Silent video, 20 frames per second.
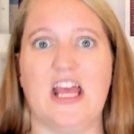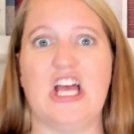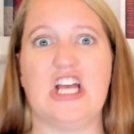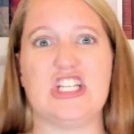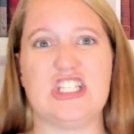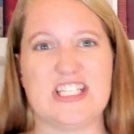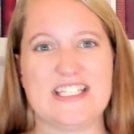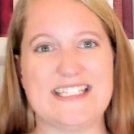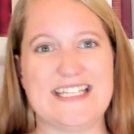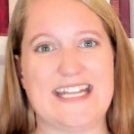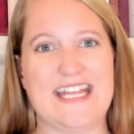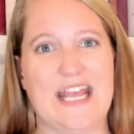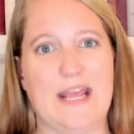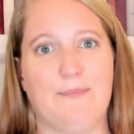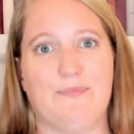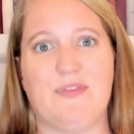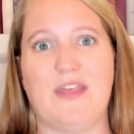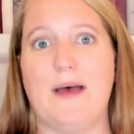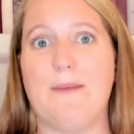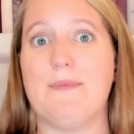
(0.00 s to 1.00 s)
just to
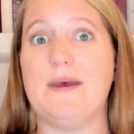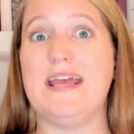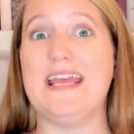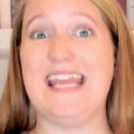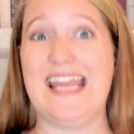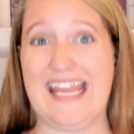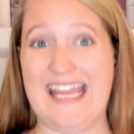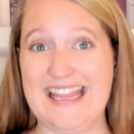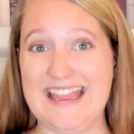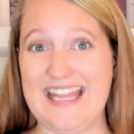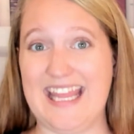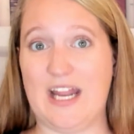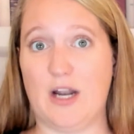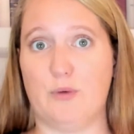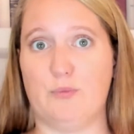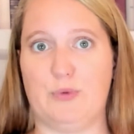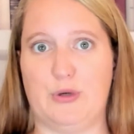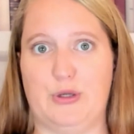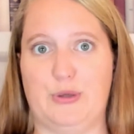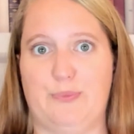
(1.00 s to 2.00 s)
keep them in their
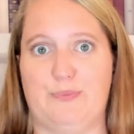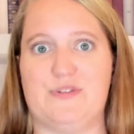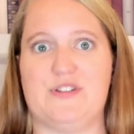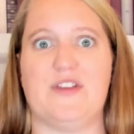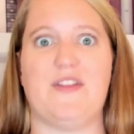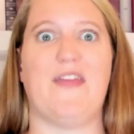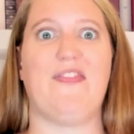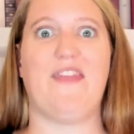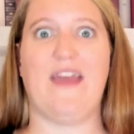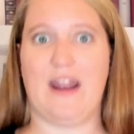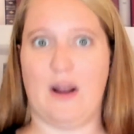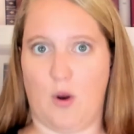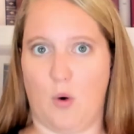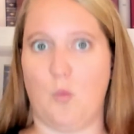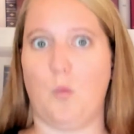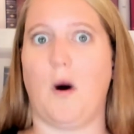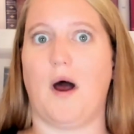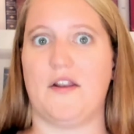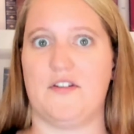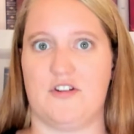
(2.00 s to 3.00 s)
room so that they don't
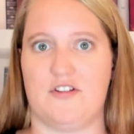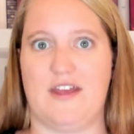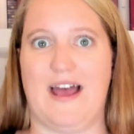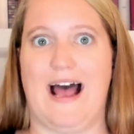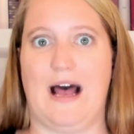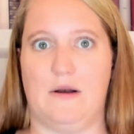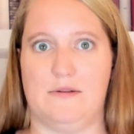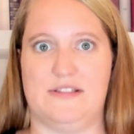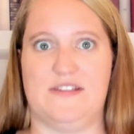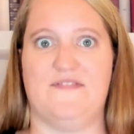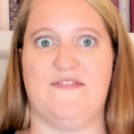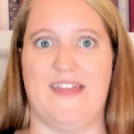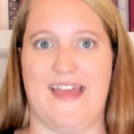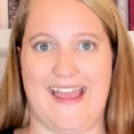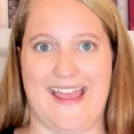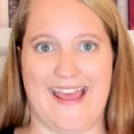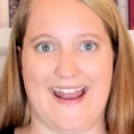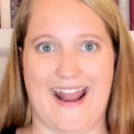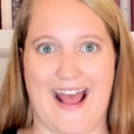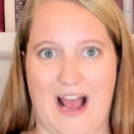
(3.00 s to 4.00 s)
wander the house if they
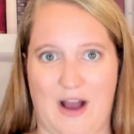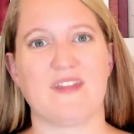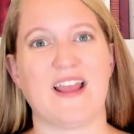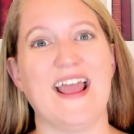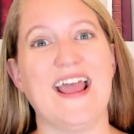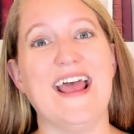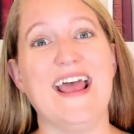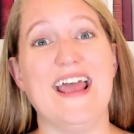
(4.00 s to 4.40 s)
get out.